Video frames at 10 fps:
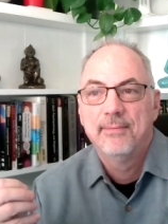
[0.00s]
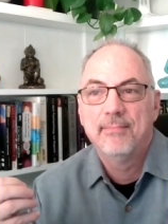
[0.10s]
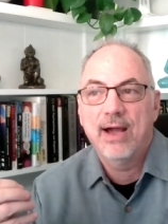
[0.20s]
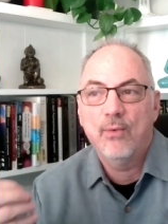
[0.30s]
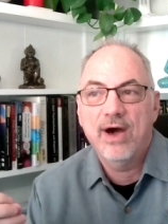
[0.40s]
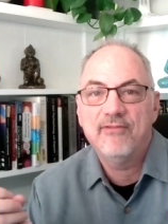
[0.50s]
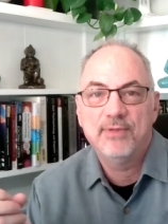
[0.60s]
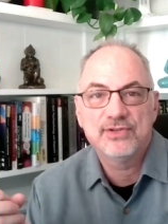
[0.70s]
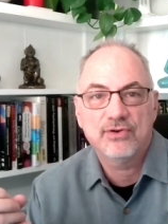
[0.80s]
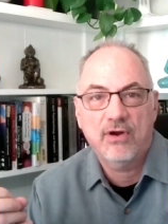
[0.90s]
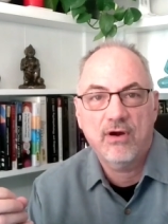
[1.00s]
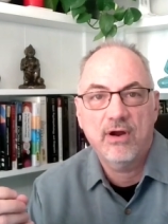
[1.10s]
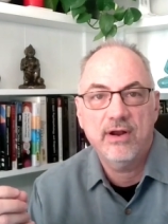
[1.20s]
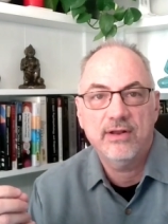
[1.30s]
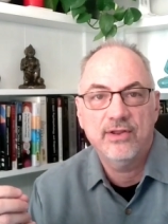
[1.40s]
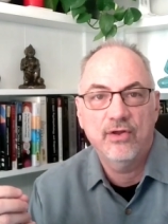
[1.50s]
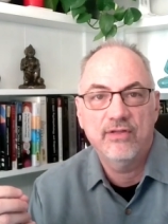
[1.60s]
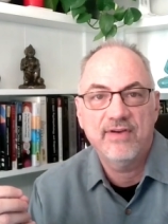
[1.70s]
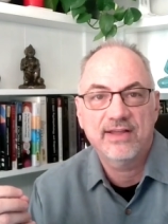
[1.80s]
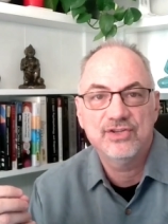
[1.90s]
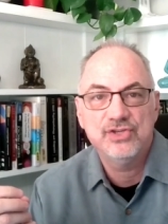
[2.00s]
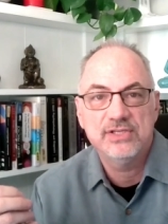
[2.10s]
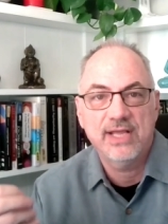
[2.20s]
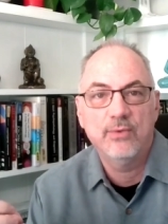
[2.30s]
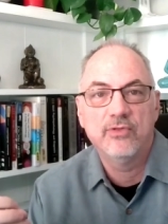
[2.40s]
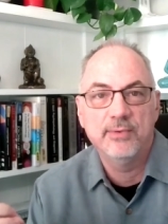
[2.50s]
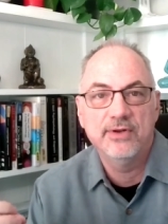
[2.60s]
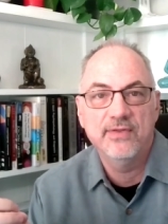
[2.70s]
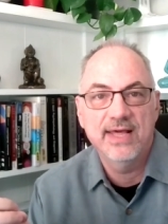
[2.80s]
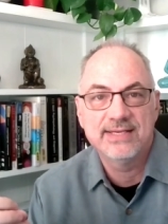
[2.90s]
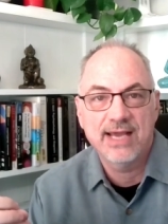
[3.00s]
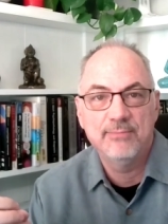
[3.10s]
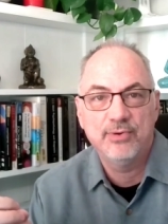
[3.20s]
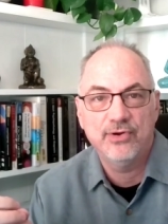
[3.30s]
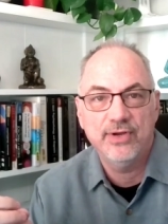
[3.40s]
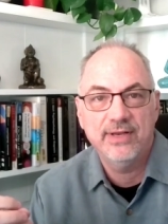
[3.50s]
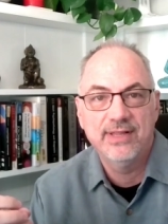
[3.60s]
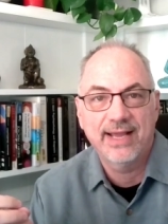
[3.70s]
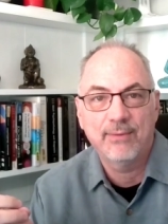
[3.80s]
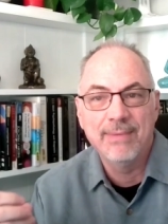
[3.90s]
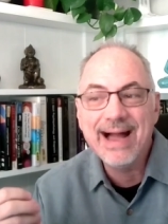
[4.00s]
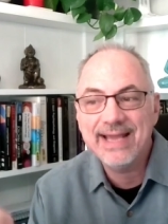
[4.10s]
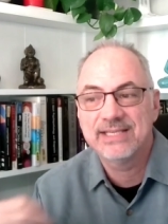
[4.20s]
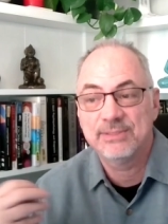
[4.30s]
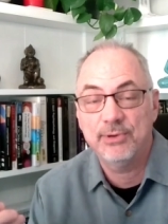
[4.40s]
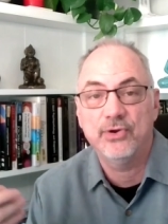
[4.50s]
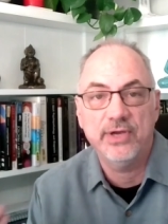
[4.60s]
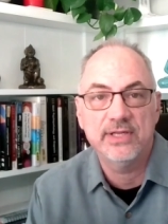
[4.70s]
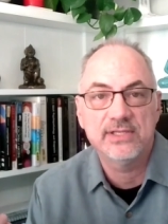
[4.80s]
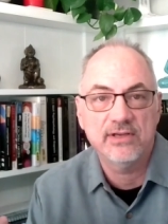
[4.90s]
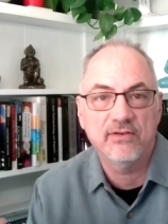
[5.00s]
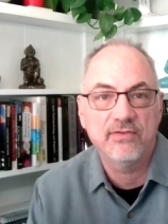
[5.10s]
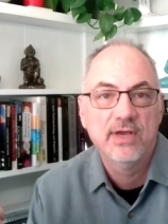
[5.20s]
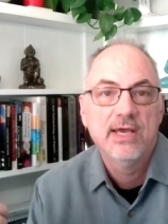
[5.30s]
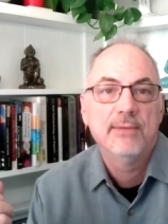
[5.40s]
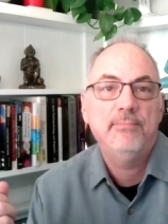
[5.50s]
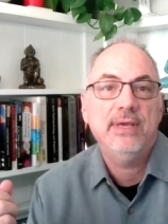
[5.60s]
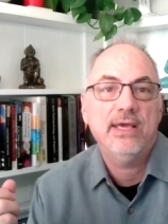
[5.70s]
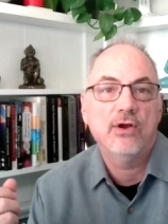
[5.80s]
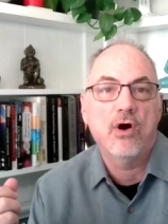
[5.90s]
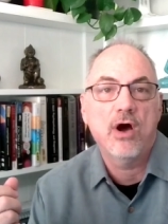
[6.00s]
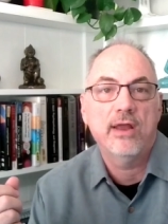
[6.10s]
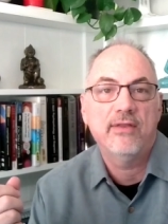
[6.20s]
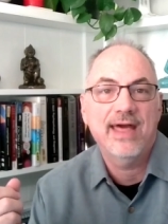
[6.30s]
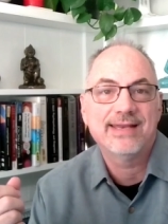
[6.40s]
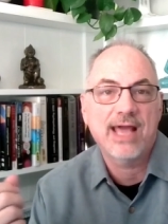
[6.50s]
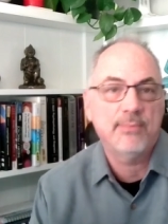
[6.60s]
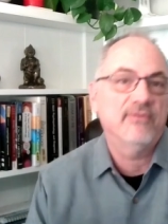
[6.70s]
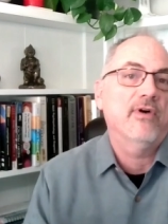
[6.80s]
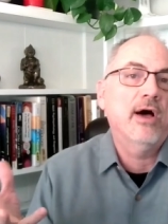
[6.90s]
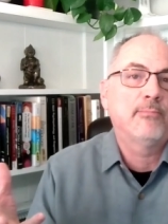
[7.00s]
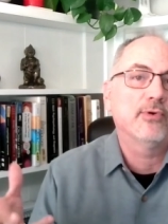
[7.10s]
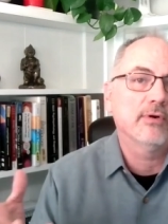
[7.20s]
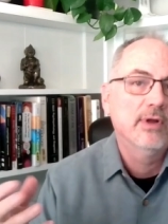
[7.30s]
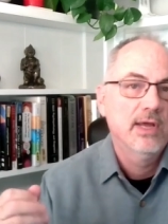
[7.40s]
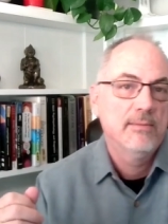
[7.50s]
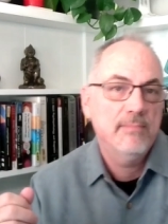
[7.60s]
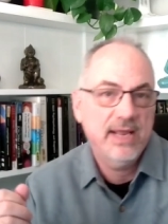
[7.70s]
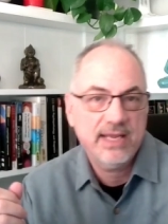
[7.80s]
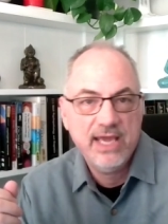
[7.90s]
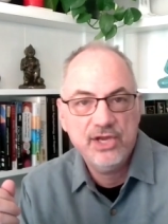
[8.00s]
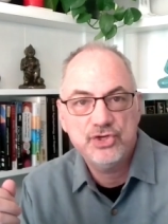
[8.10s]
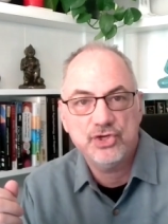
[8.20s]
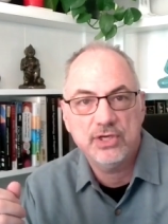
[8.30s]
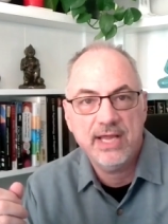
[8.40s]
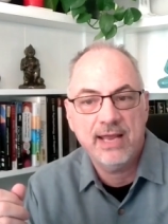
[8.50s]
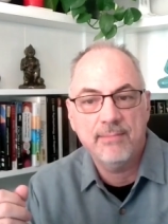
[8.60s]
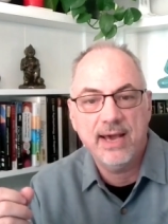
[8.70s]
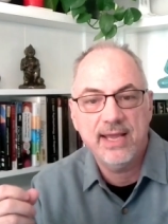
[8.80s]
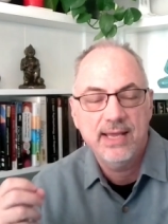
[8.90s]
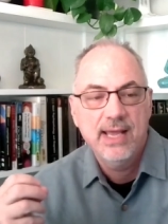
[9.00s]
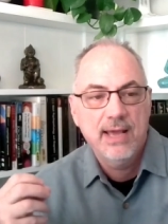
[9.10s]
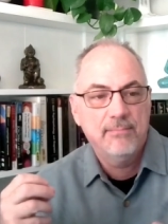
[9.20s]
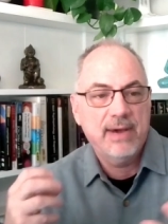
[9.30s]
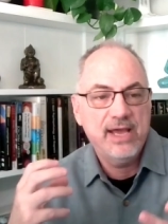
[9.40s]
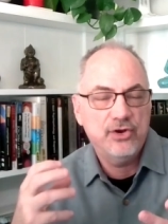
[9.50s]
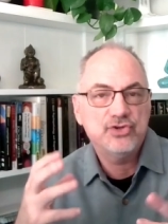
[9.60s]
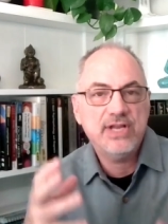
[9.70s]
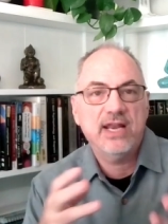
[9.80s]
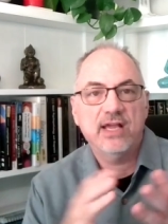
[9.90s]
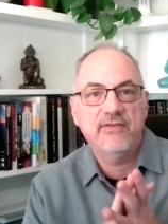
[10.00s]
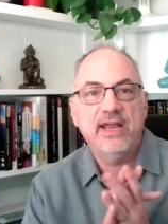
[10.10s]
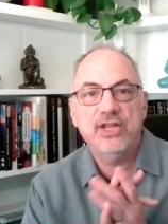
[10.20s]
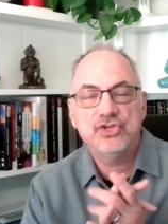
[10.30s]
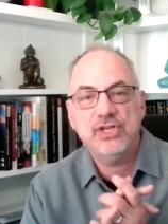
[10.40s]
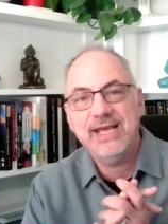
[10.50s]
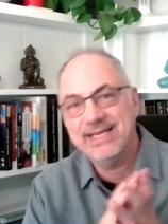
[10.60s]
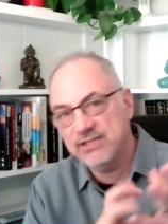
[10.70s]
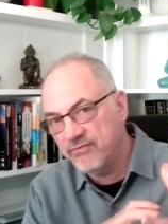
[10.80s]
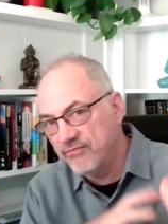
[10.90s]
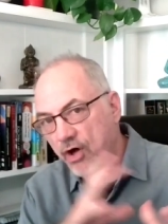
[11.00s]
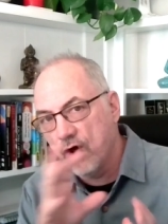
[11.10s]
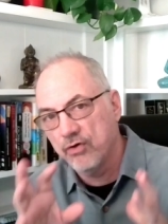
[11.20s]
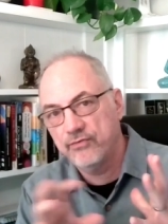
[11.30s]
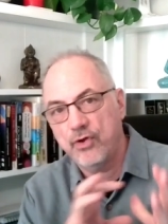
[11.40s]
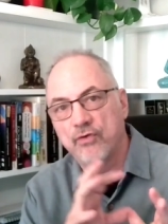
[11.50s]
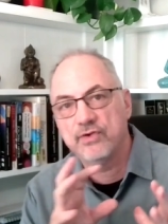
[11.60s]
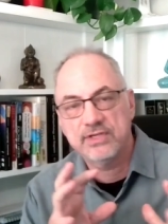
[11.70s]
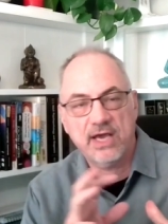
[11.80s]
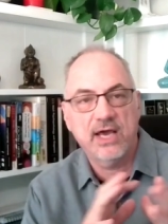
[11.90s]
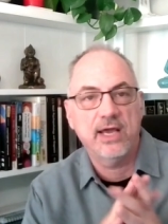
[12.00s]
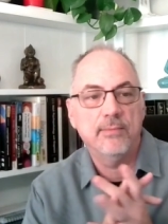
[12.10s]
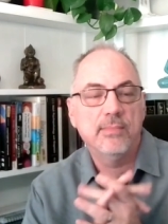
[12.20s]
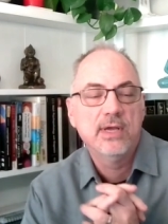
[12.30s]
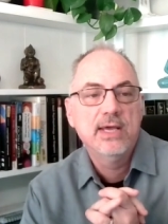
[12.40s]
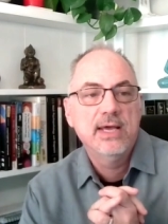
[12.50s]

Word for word: my wife, bless her heart, you know, the fact that she stayed with me during that time period, like my experience of being on that type of upper medication and my my understanding of ADHD has evolved over time.